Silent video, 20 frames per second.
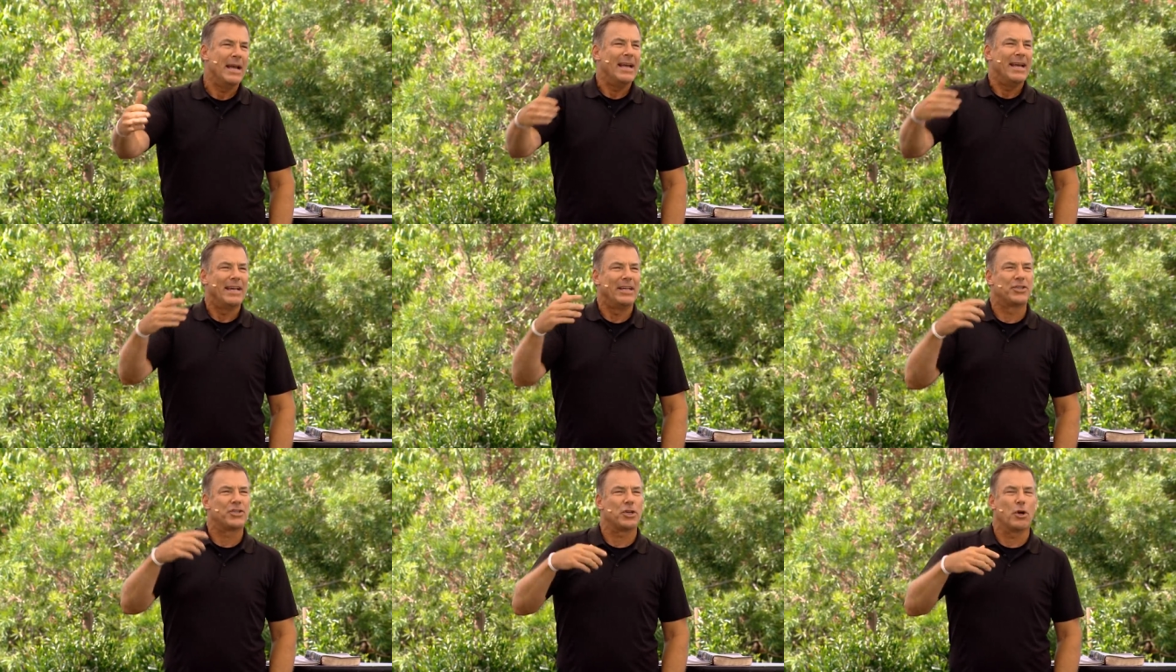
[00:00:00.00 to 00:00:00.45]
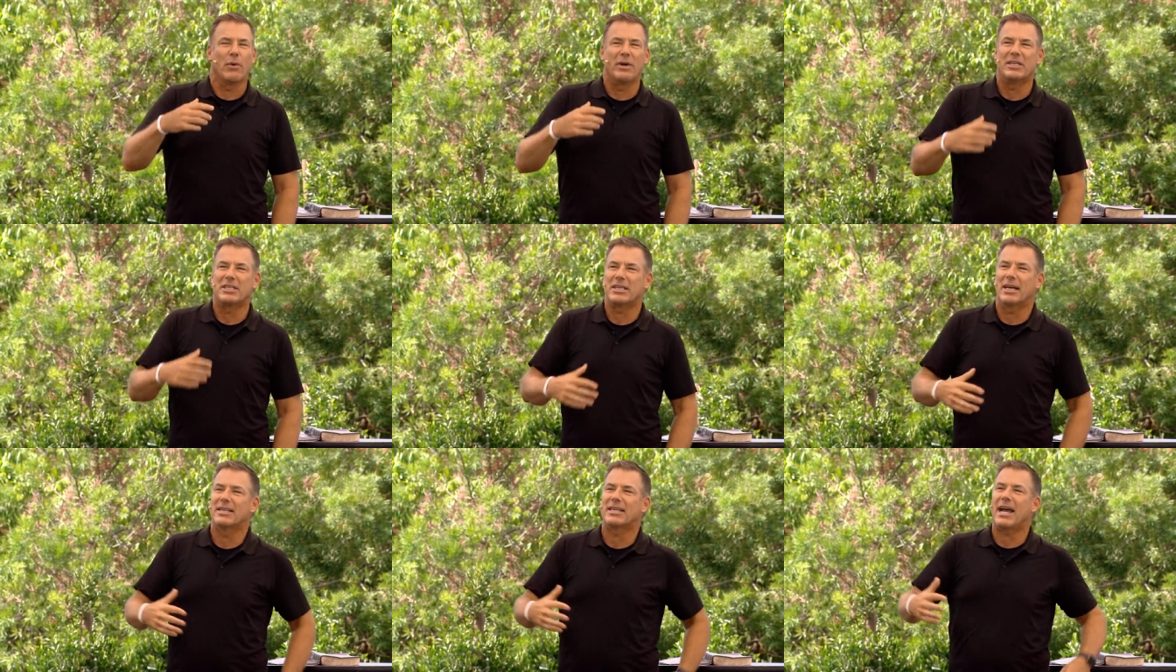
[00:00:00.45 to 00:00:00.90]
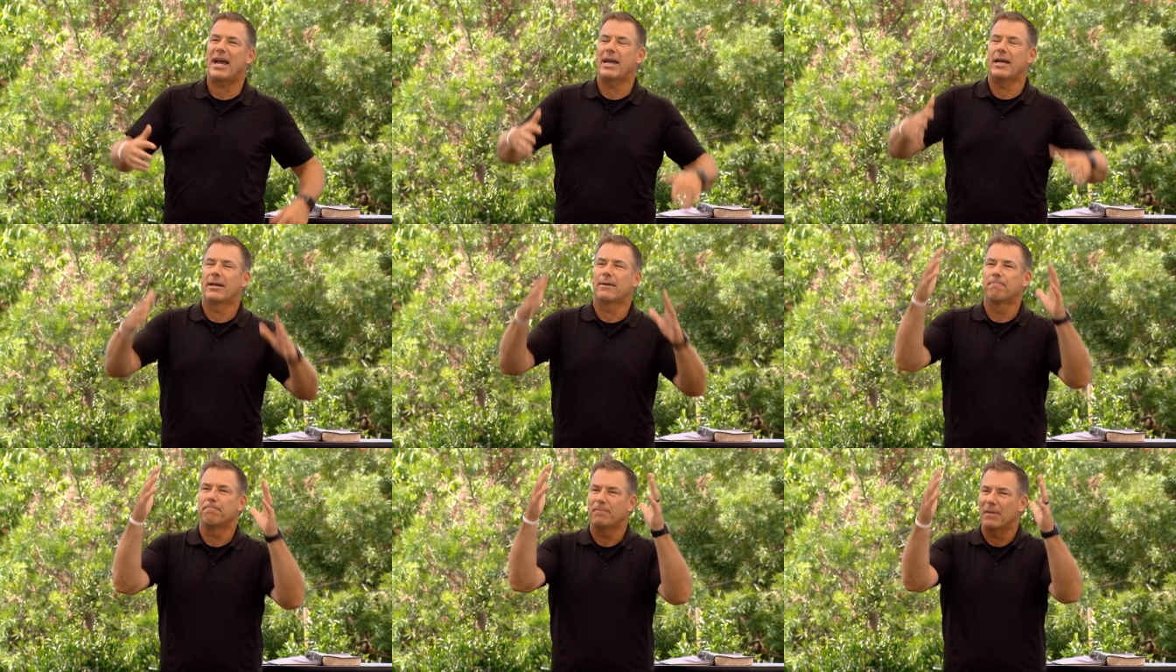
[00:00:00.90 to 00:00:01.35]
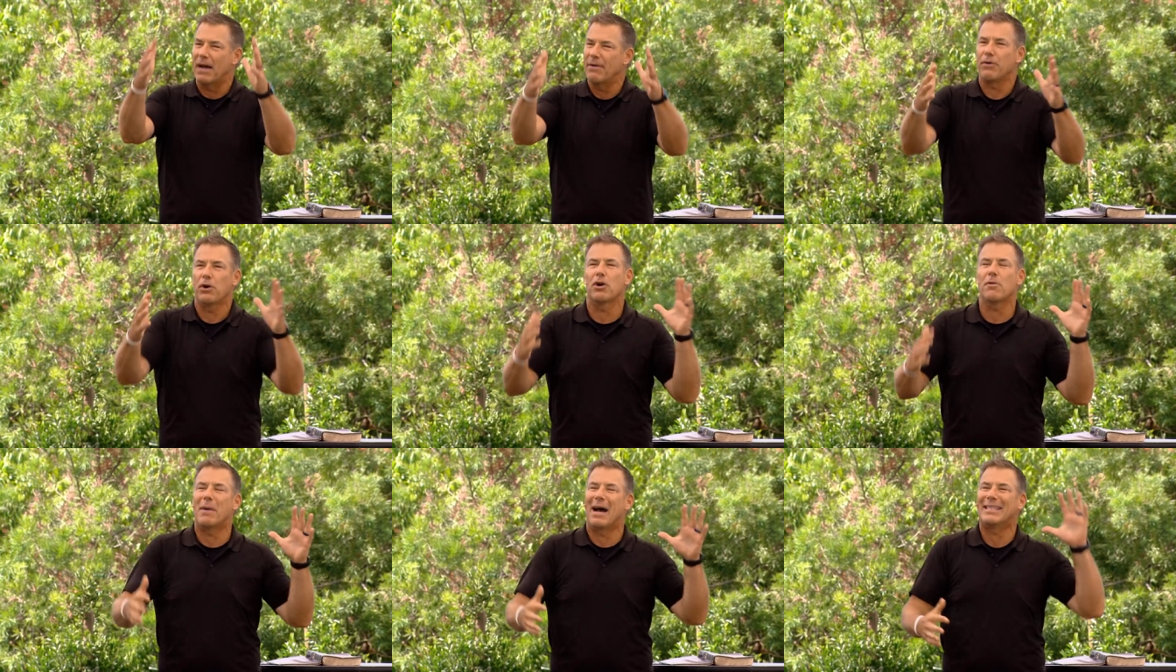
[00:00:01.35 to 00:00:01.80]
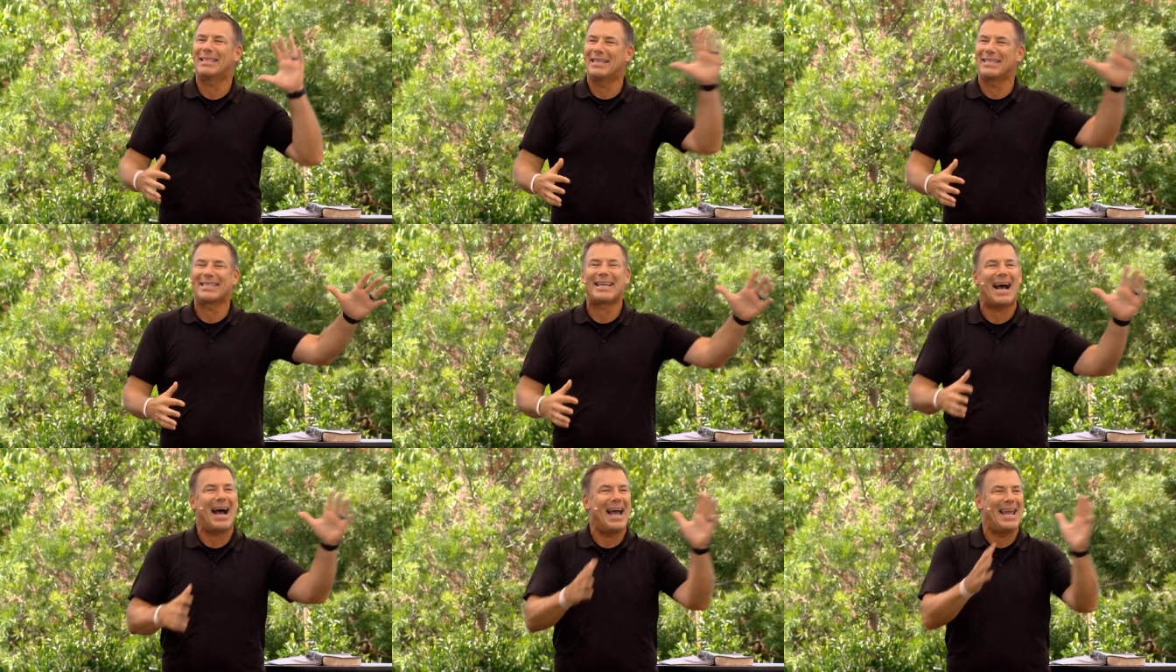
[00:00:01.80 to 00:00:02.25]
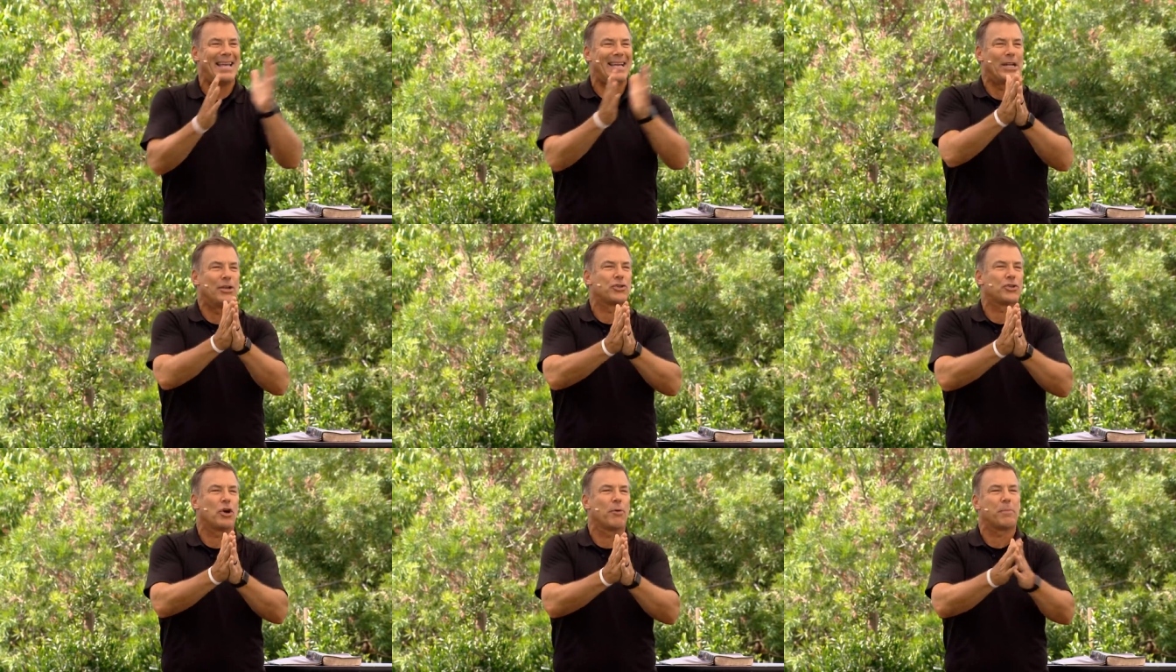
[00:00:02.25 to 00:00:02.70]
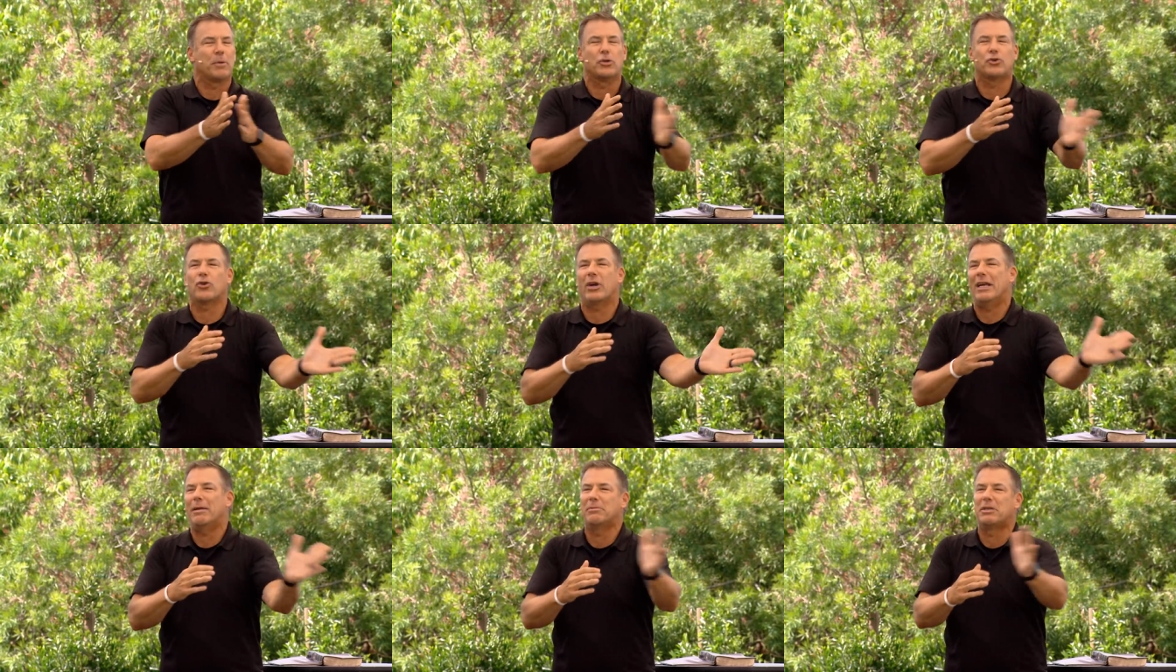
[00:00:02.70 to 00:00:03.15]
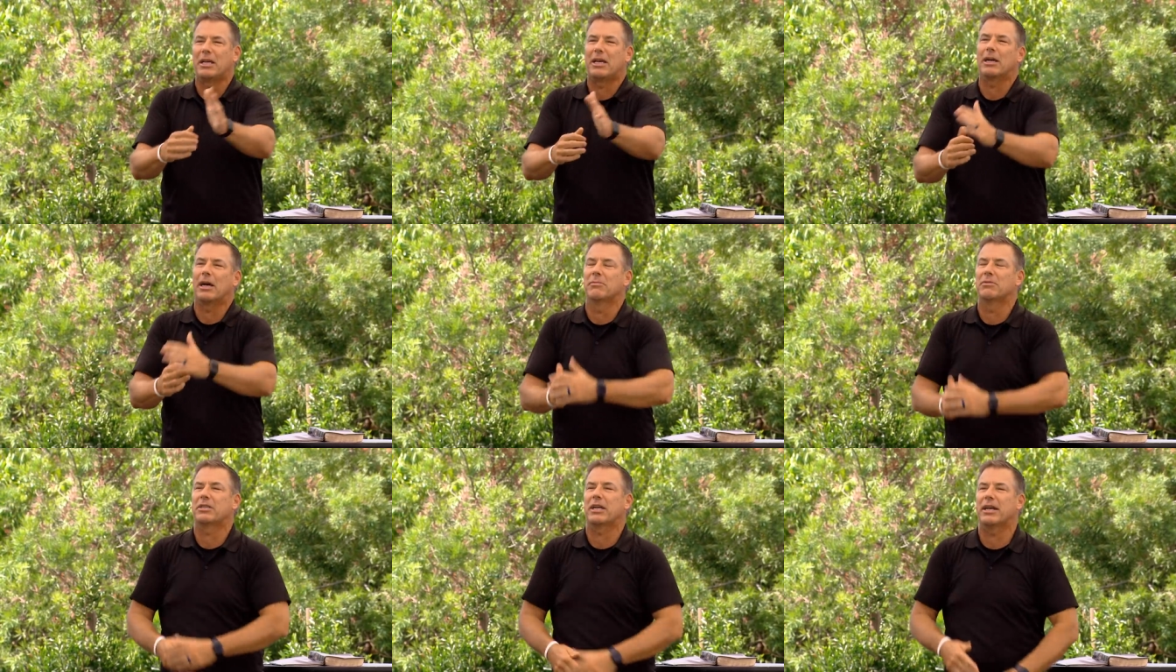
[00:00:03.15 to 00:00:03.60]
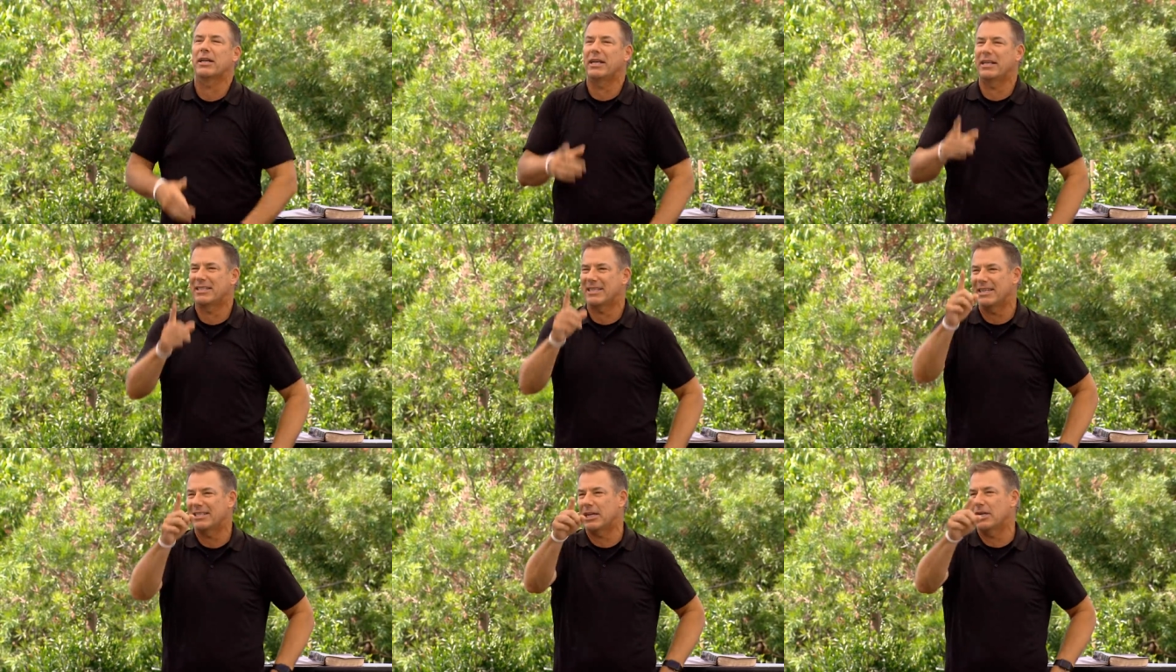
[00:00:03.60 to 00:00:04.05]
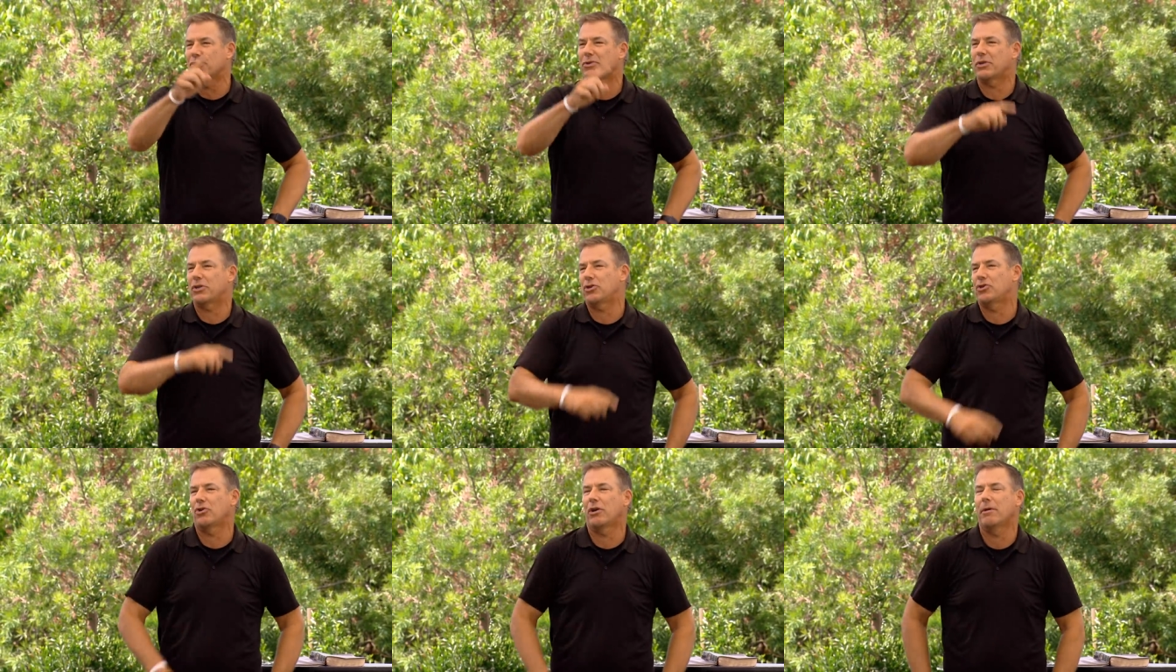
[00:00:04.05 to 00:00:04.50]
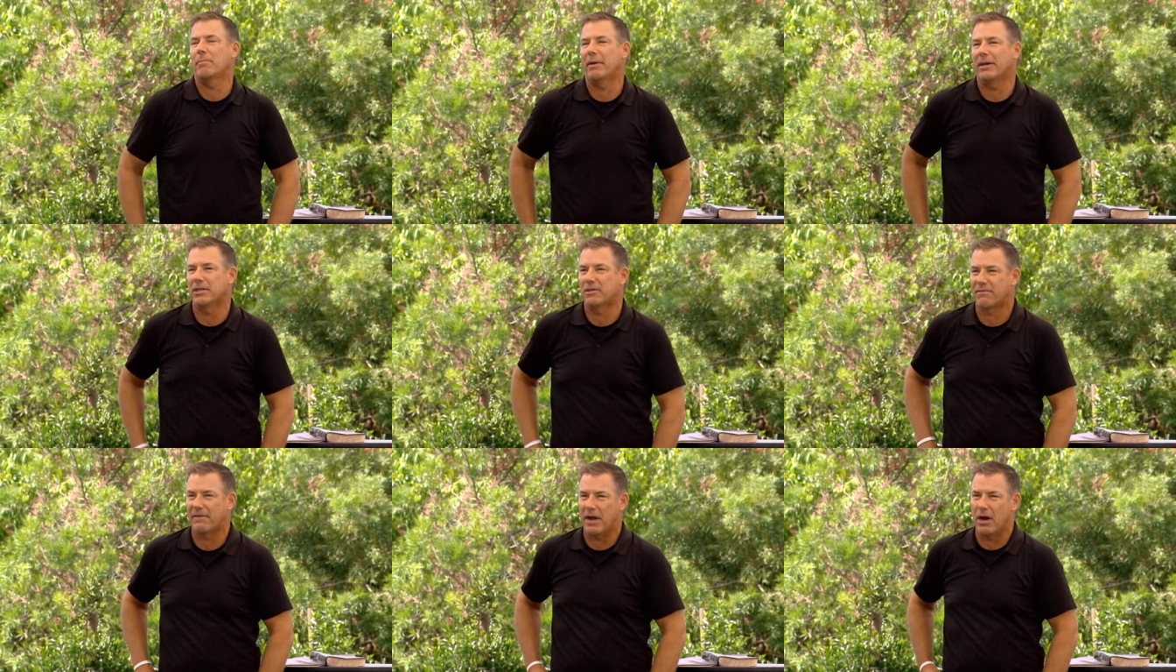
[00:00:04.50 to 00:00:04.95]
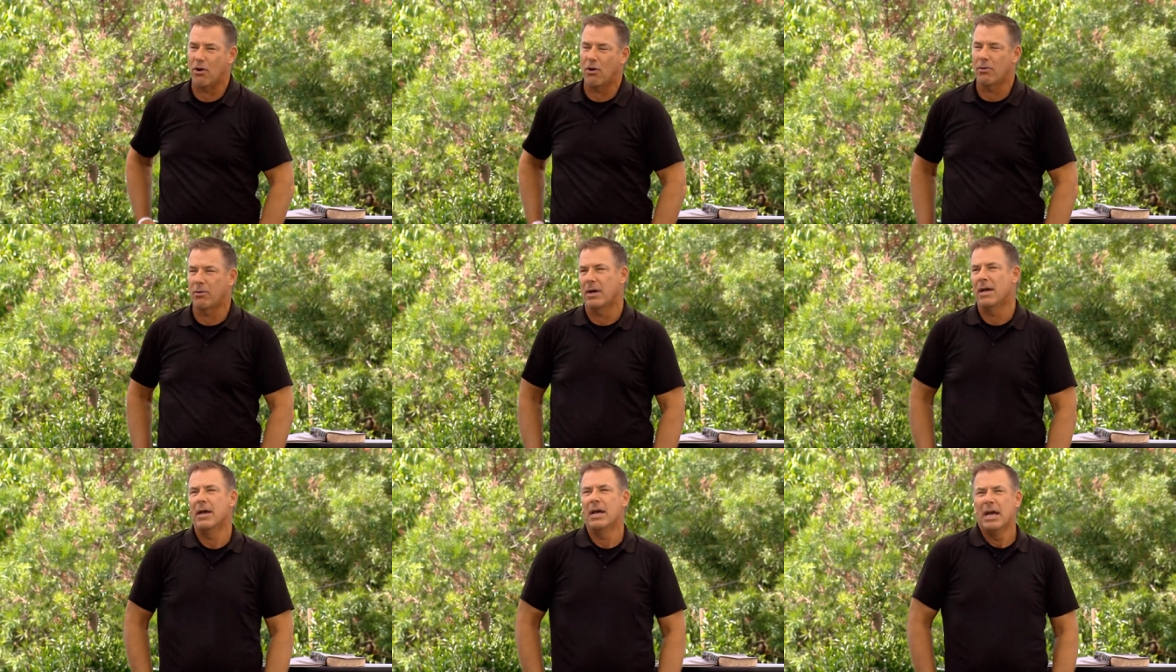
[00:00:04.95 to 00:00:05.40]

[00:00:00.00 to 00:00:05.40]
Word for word: And so he says, Hey, I've heard about this guy. He can interpret dreams. He comes in. He says, Here's what the dream means, Pharaoh.